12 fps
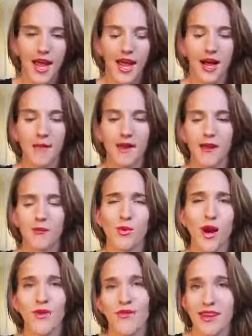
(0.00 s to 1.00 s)
And
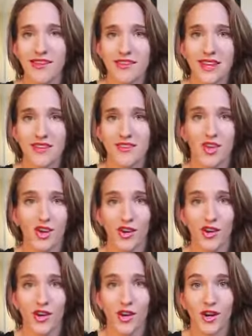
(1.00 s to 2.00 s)
brown rice takes
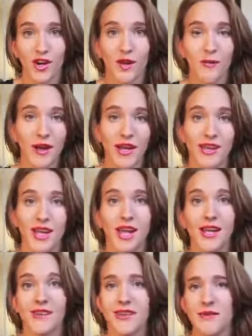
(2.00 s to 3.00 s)
longer to cook, but
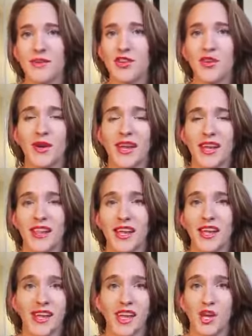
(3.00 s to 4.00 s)
substitute
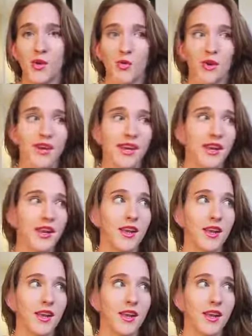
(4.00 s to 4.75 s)
anything that you would,